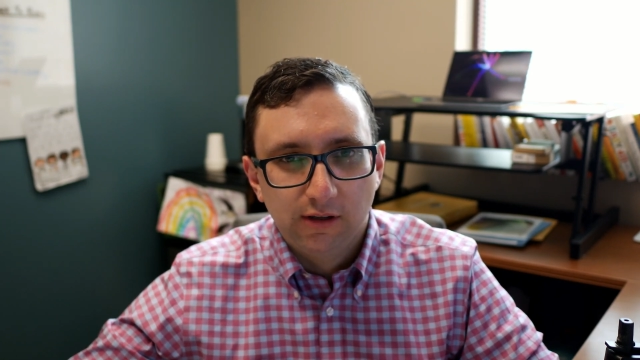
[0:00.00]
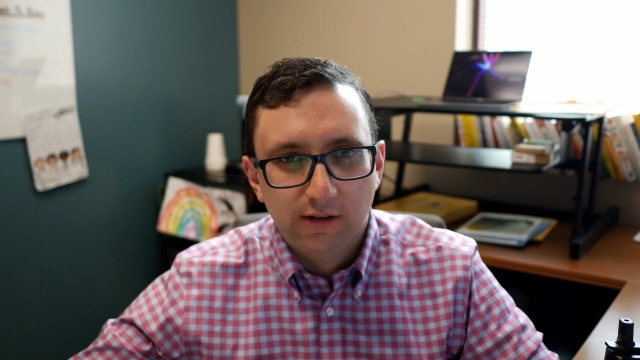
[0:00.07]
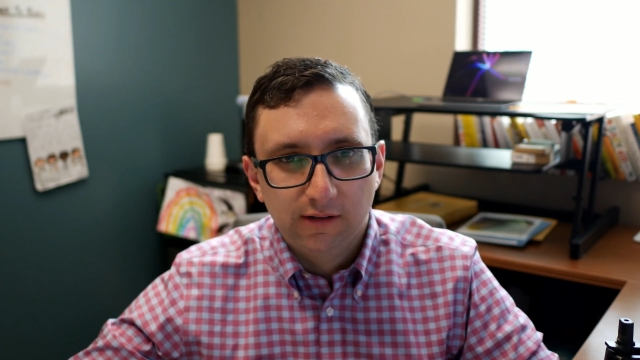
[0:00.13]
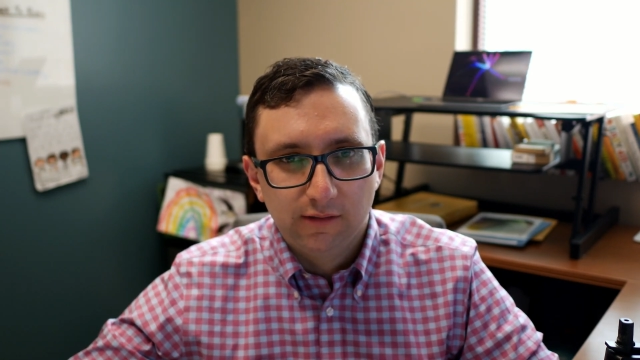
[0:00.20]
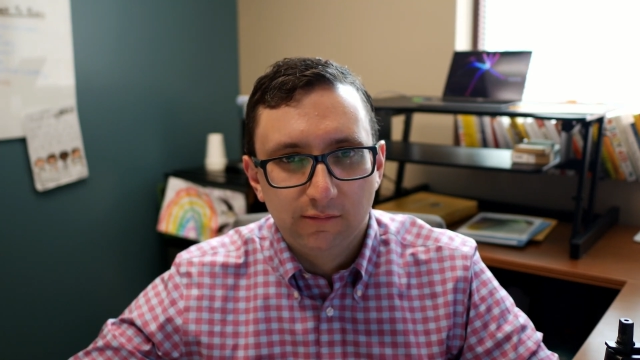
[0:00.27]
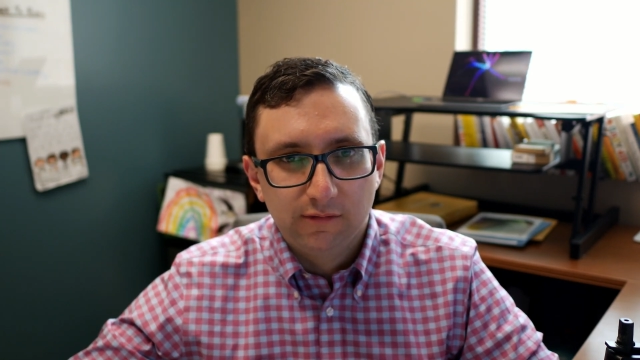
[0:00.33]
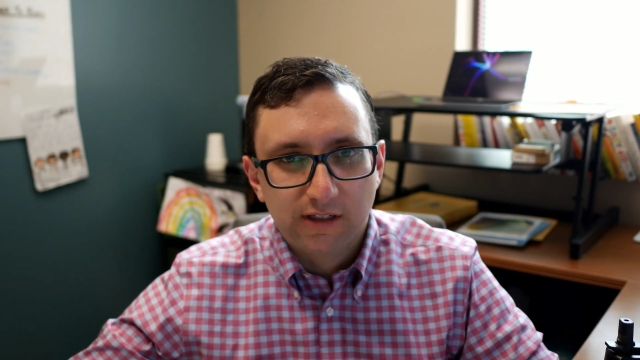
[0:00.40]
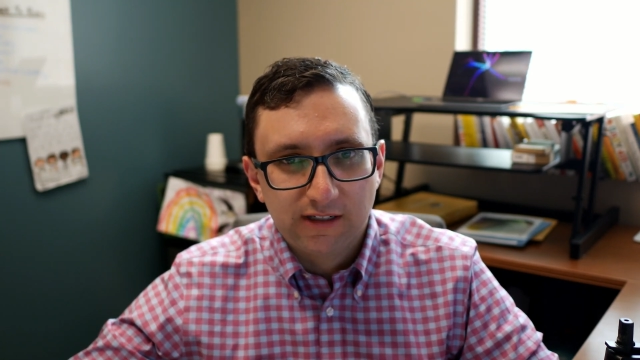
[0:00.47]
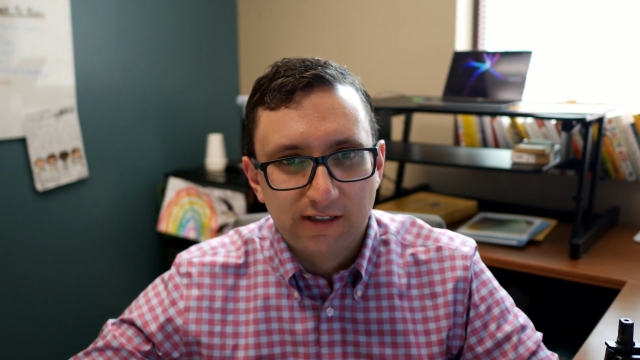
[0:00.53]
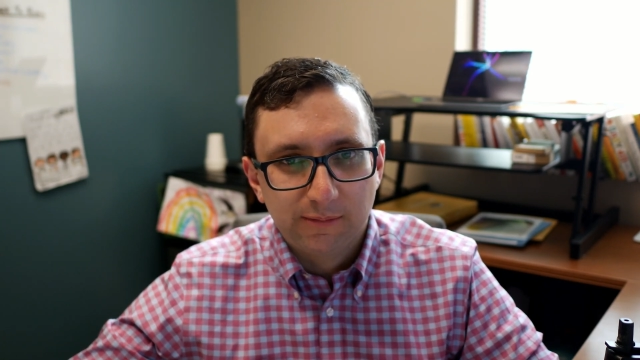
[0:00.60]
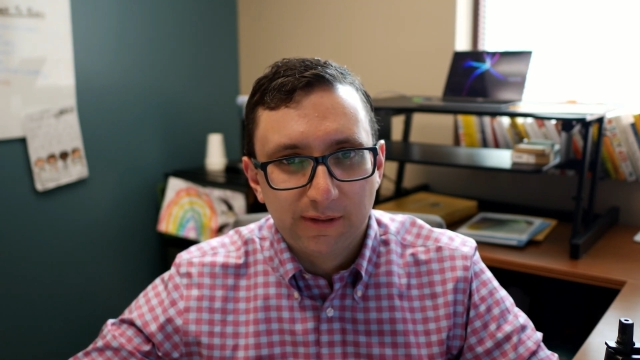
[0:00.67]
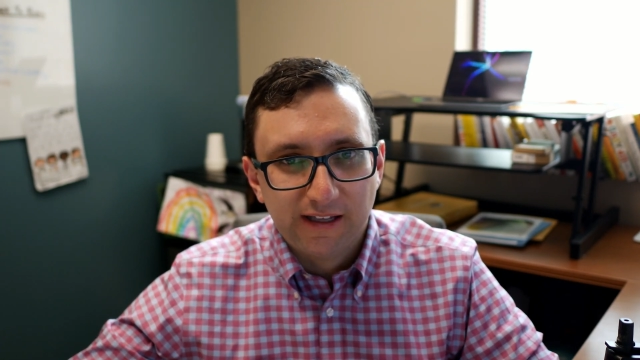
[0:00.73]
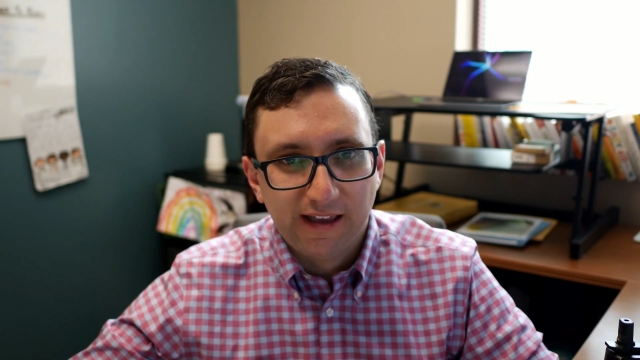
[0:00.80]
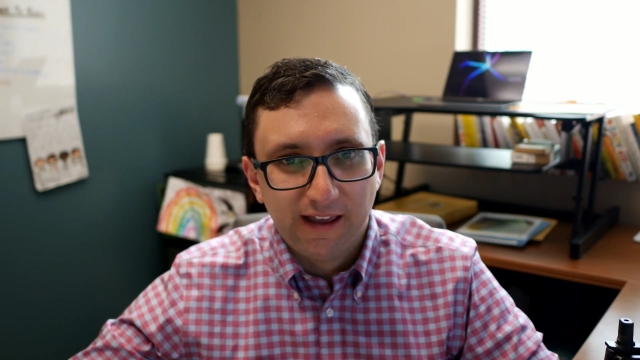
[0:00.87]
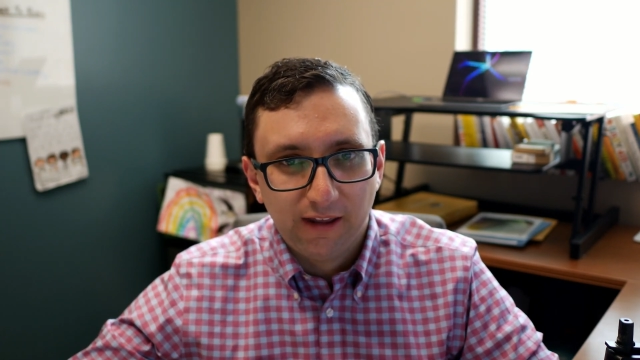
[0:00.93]
to
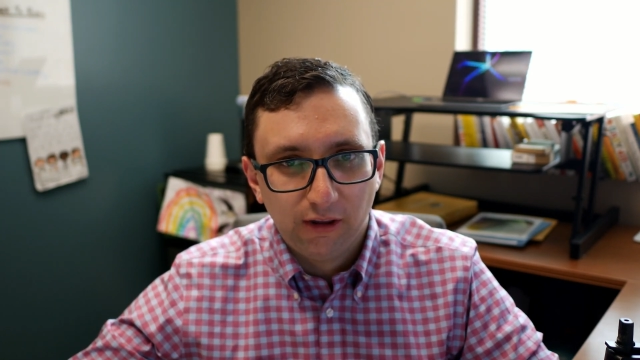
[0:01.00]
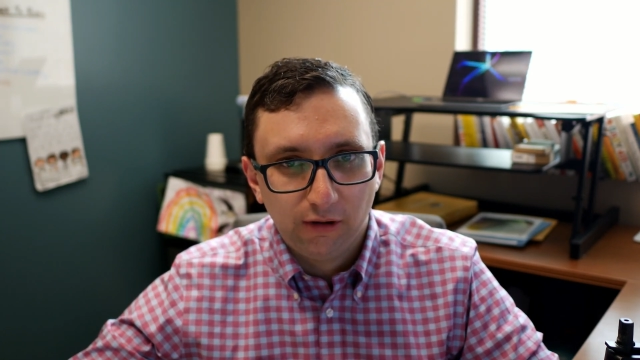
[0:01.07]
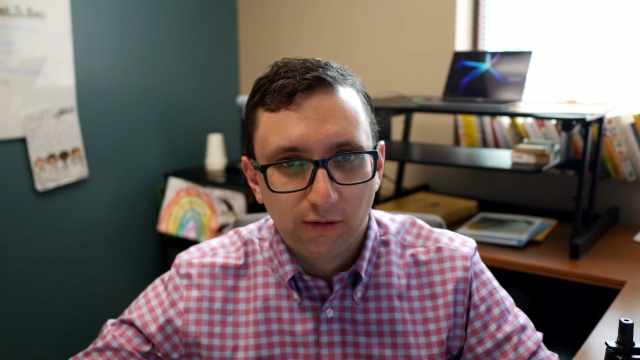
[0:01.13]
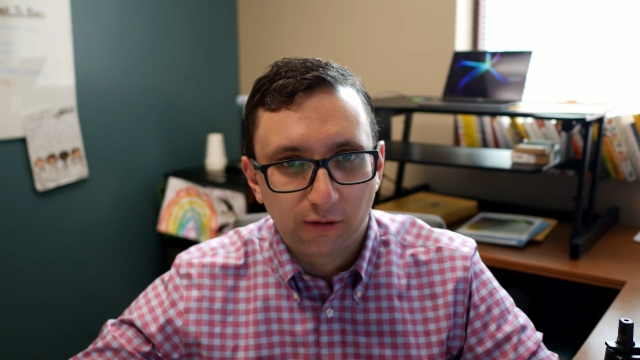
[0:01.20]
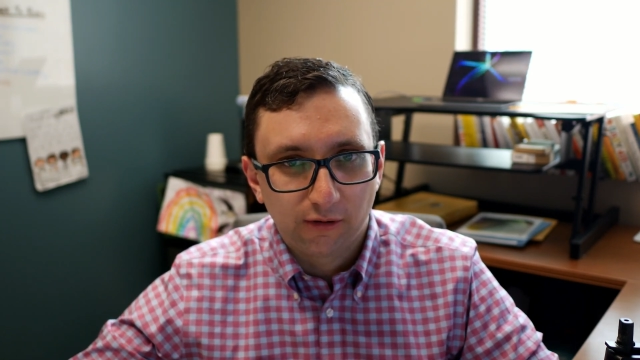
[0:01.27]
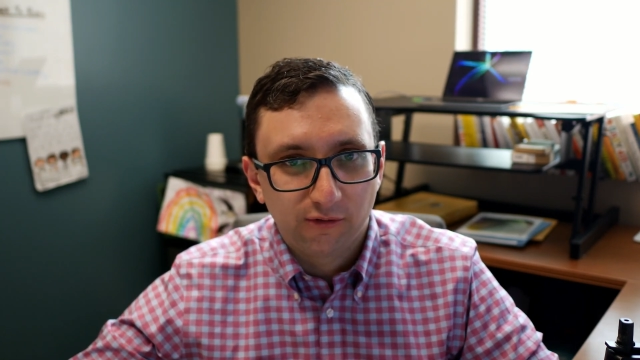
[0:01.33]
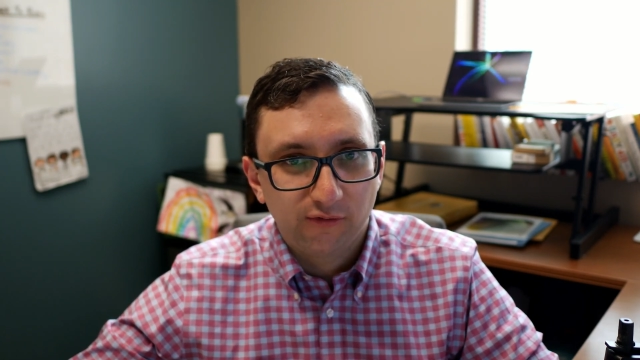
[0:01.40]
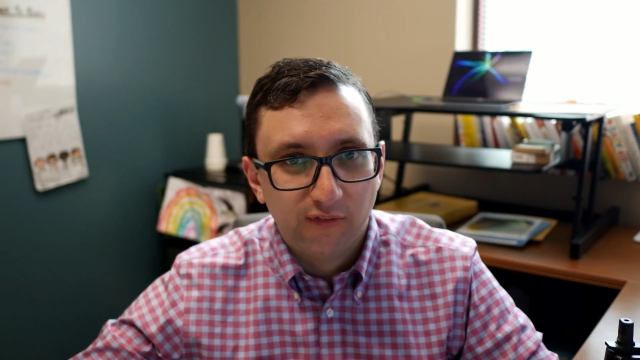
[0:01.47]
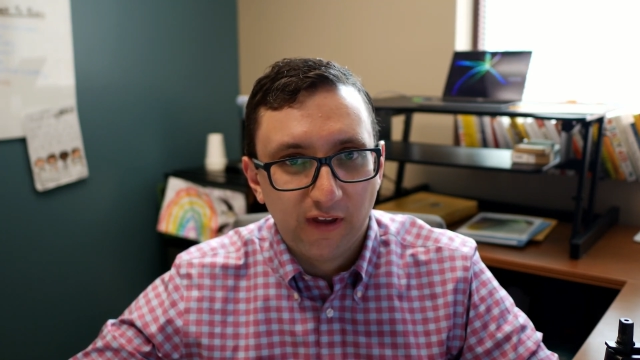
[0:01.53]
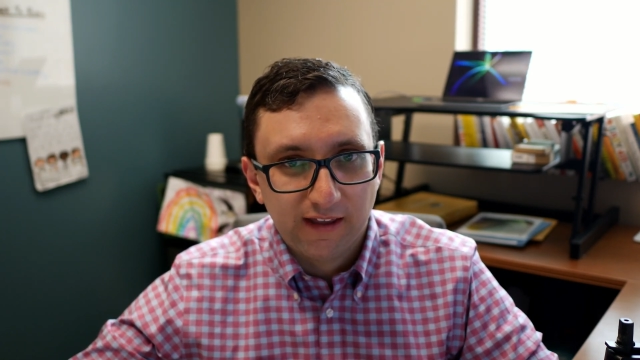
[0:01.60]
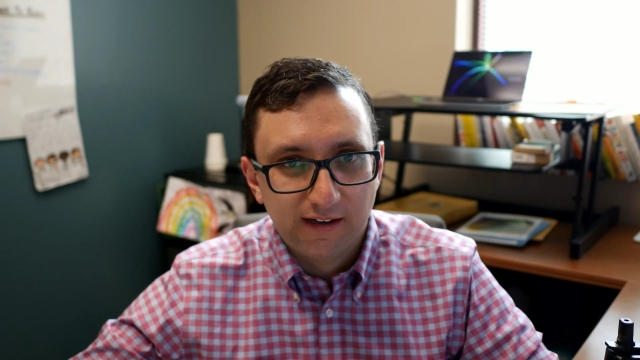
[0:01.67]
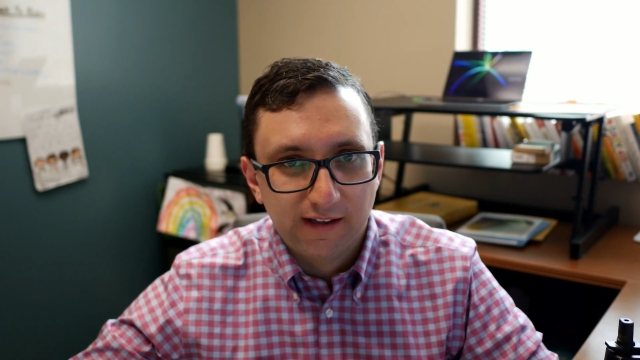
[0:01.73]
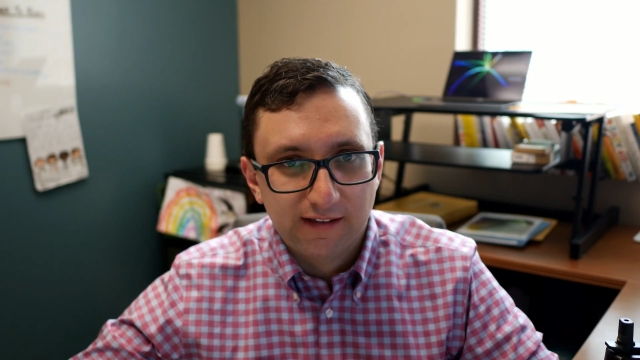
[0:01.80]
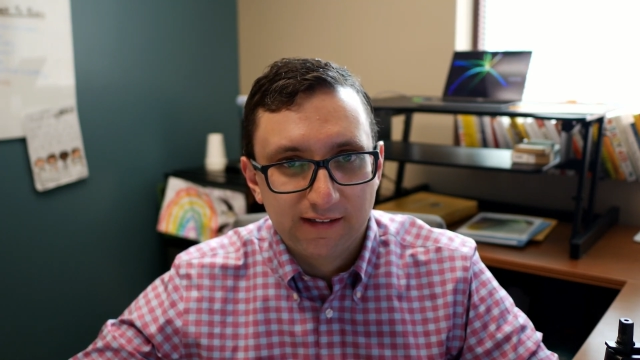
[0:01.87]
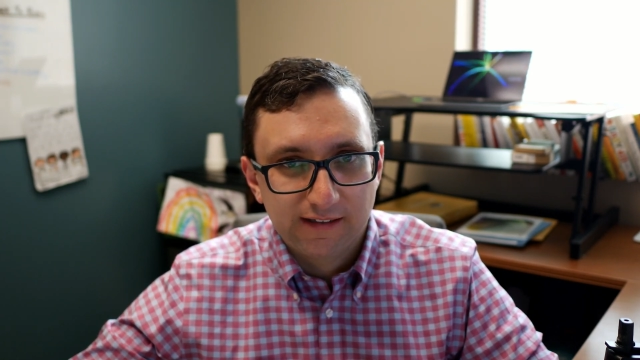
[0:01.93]
need to be held or
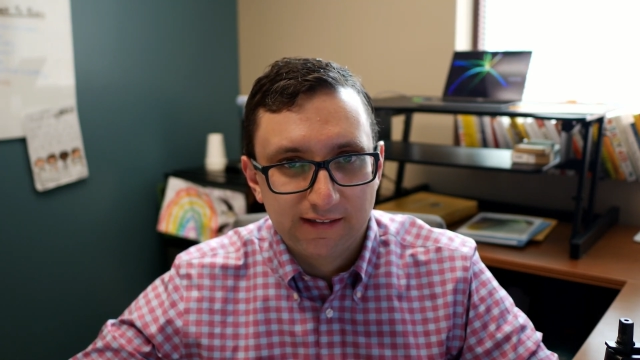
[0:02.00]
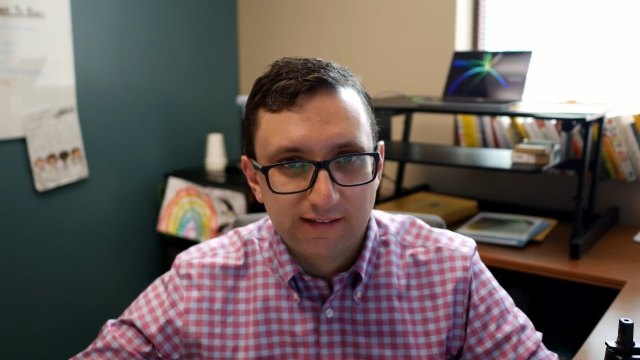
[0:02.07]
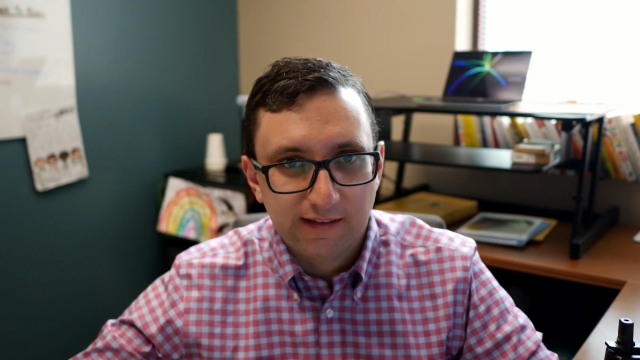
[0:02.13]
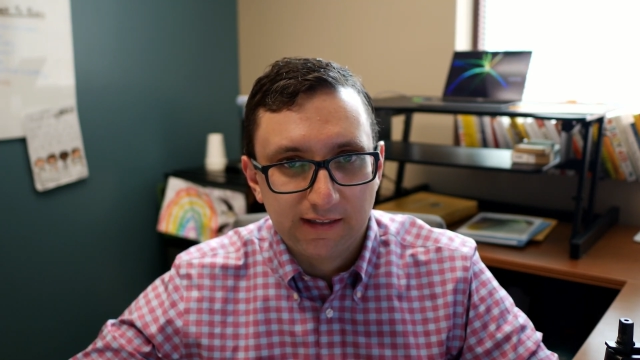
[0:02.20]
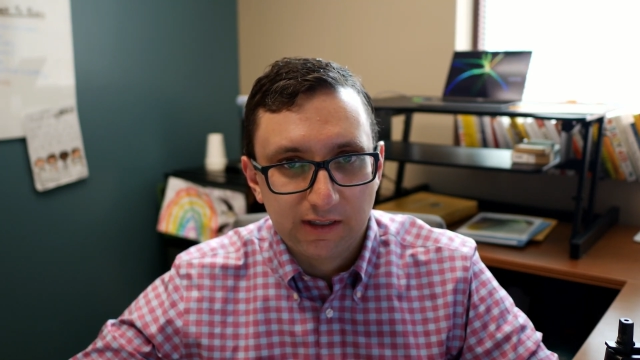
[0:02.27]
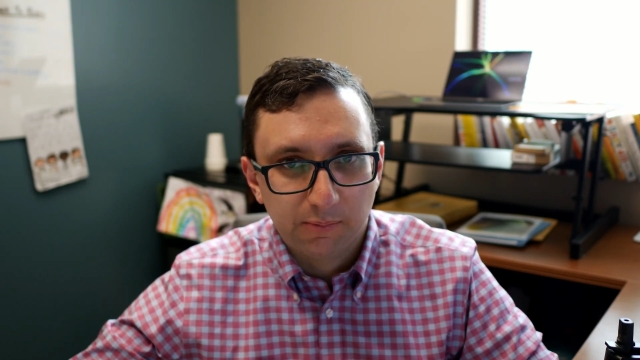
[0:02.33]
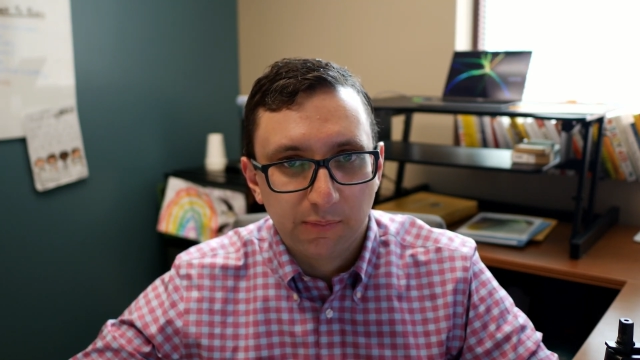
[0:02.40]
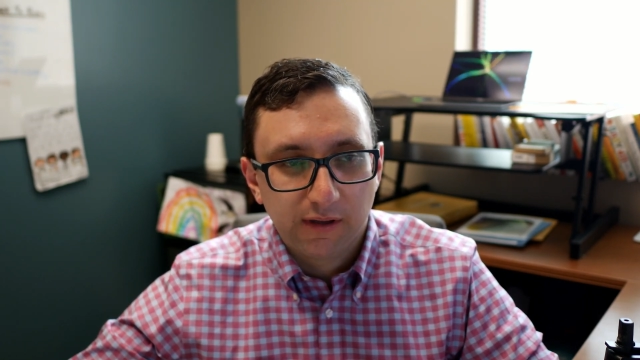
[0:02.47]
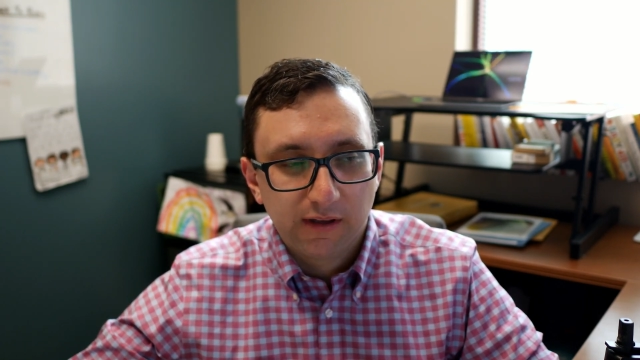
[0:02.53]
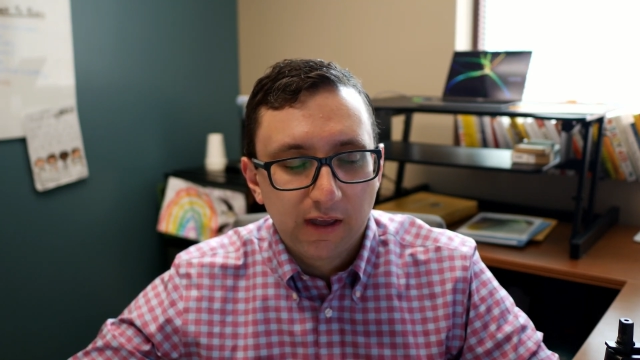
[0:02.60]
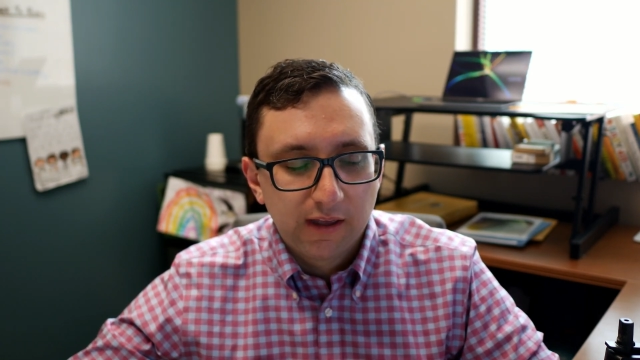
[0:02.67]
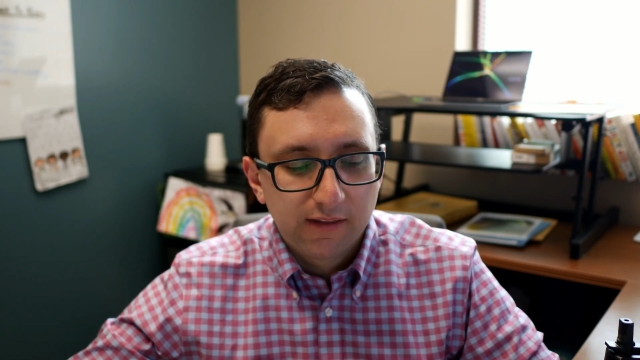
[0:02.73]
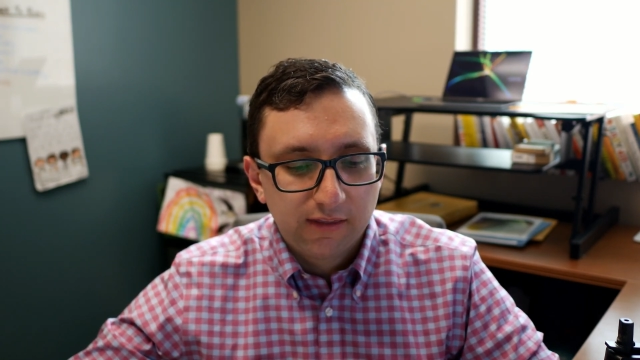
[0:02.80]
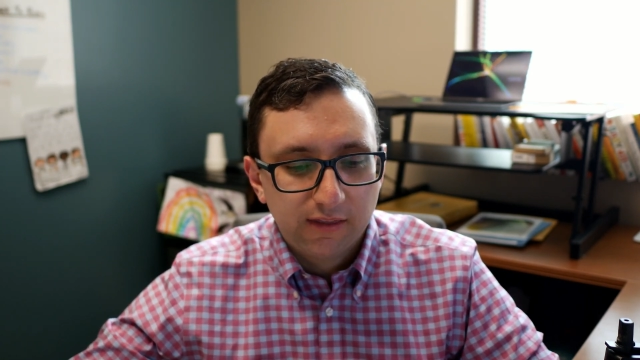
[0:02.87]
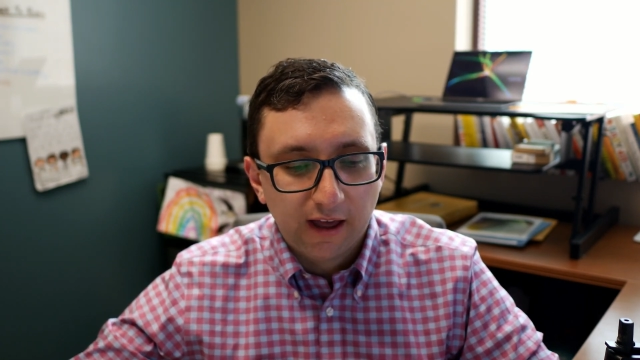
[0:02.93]
fed to
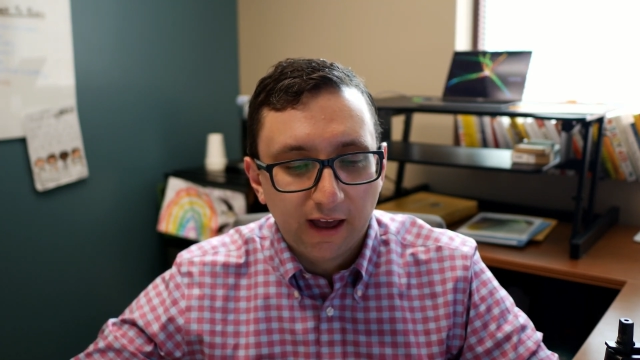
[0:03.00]
sleep.